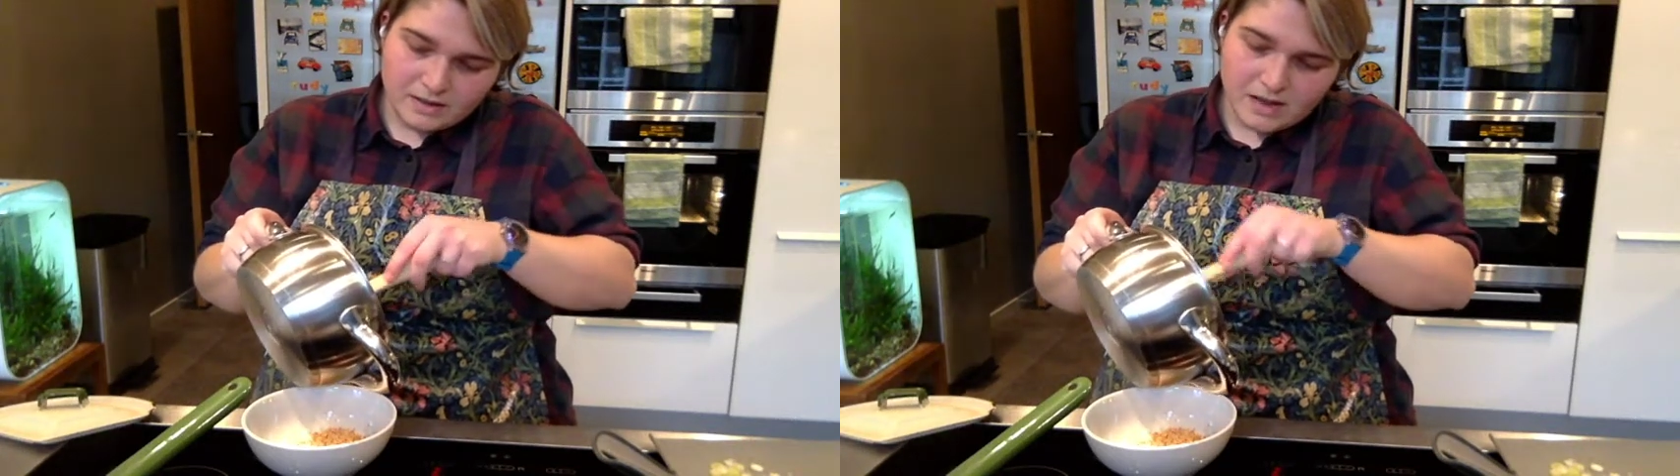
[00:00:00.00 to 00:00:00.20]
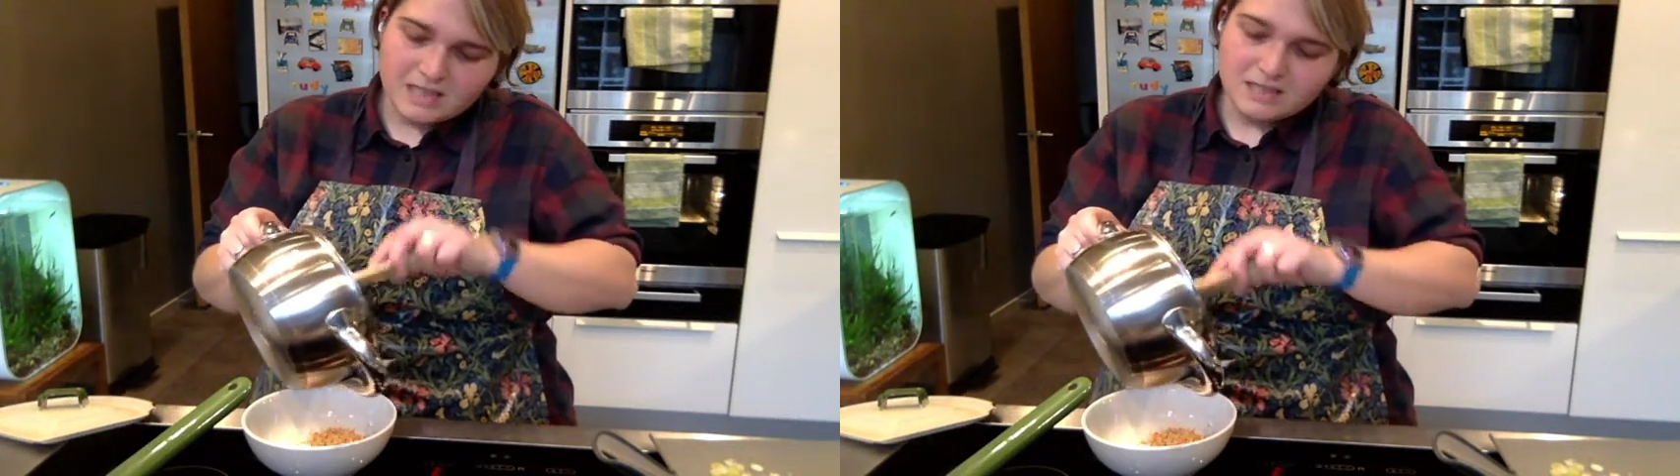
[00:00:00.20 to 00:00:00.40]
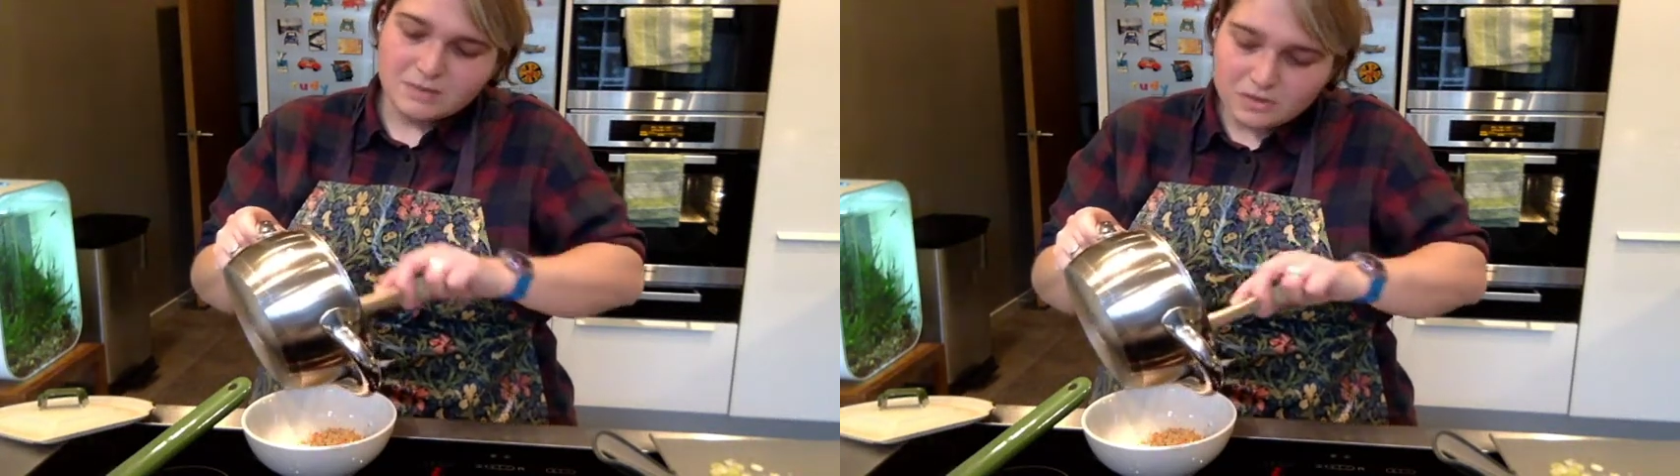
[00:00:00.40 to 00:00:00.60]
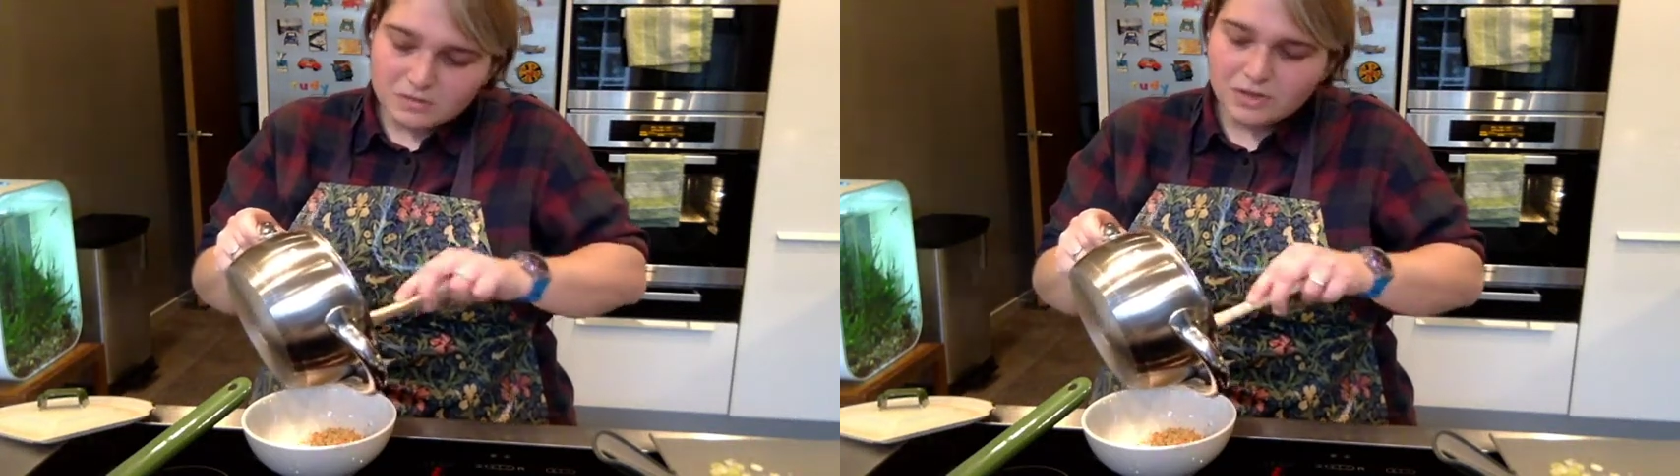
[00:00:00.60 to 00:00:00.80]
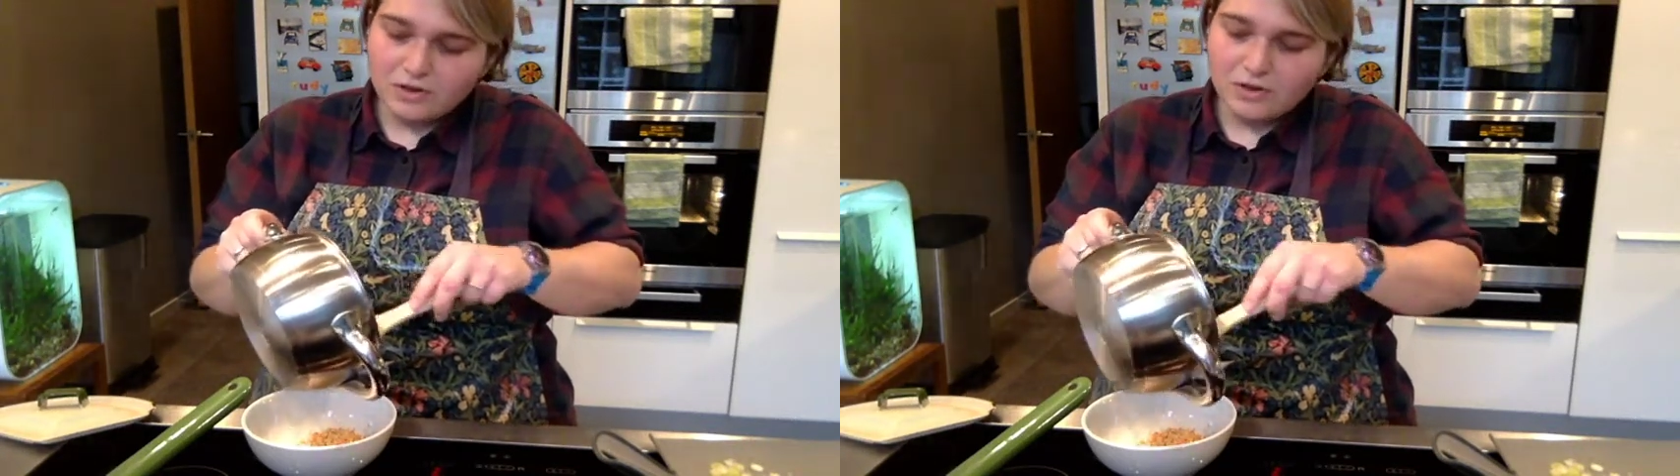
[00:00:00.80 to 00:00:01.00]
especially
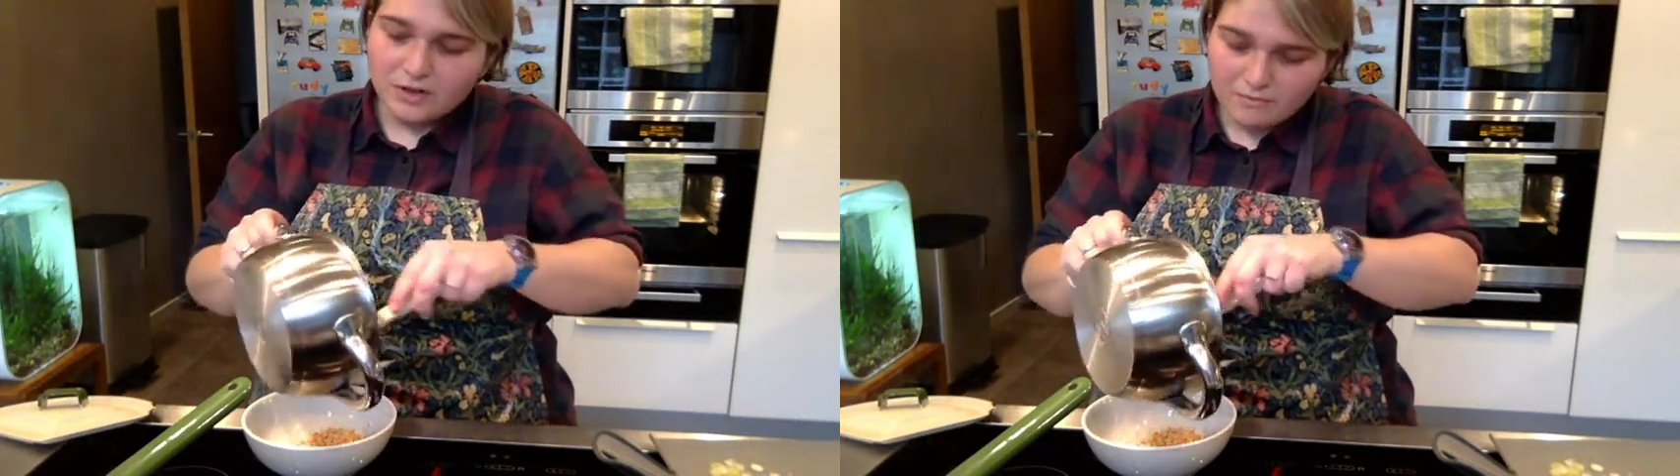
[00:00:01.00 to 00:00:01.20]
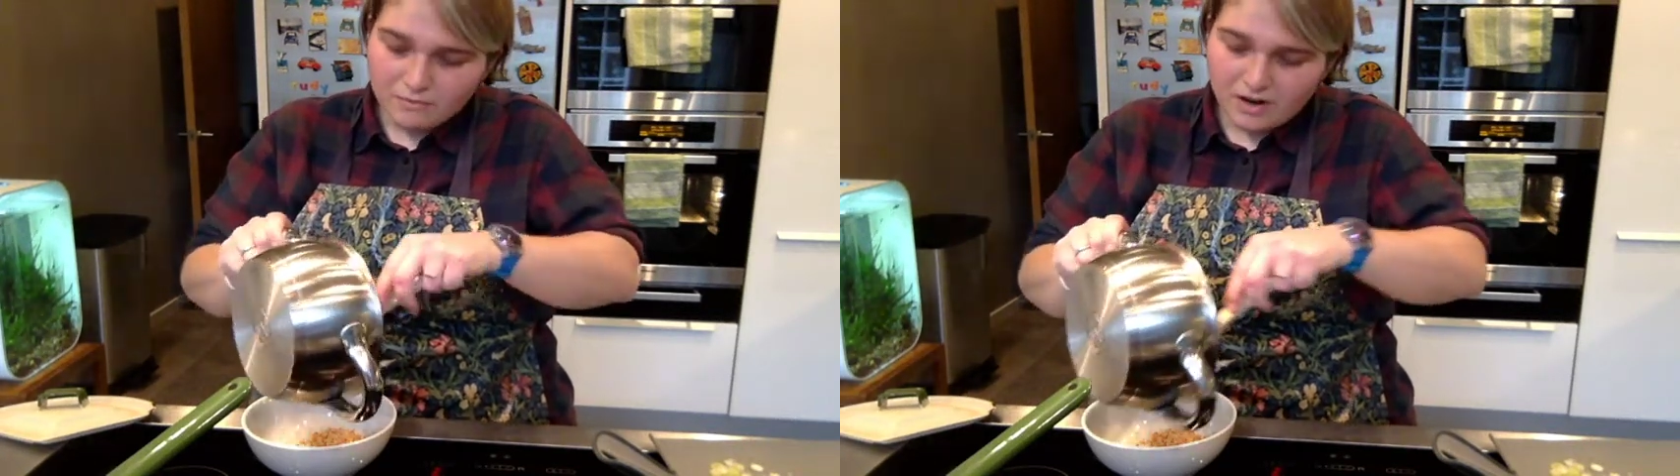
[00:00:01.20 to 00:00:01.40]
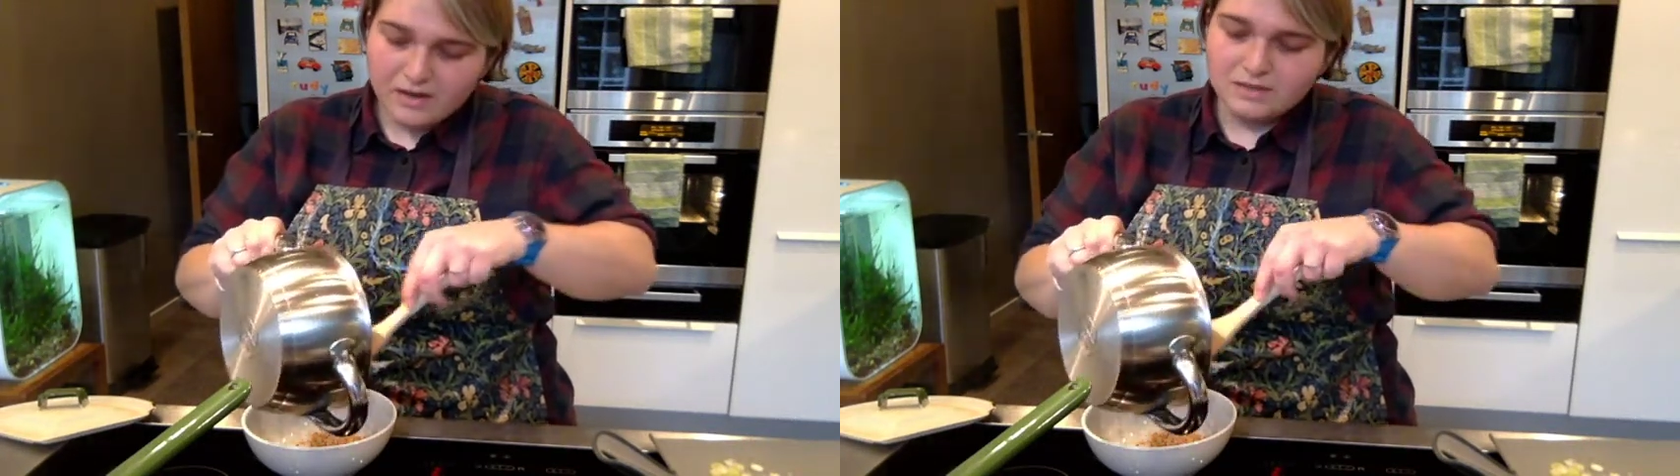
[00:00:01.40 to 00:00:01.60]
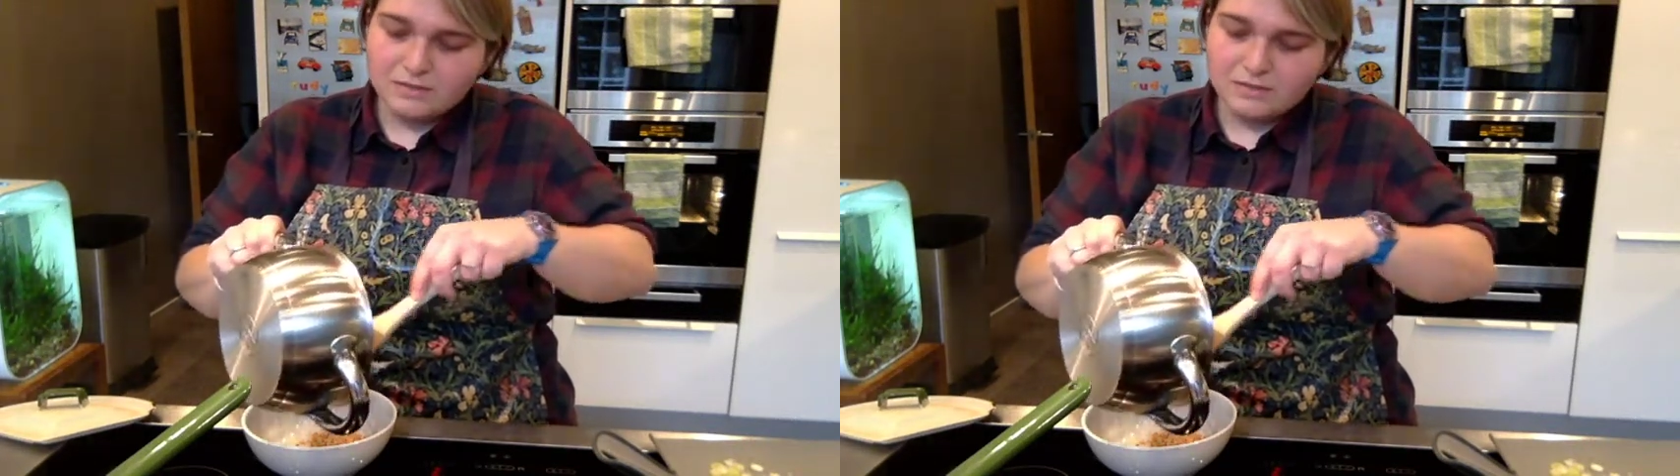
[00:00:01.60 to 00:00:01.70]
with the coconut rice,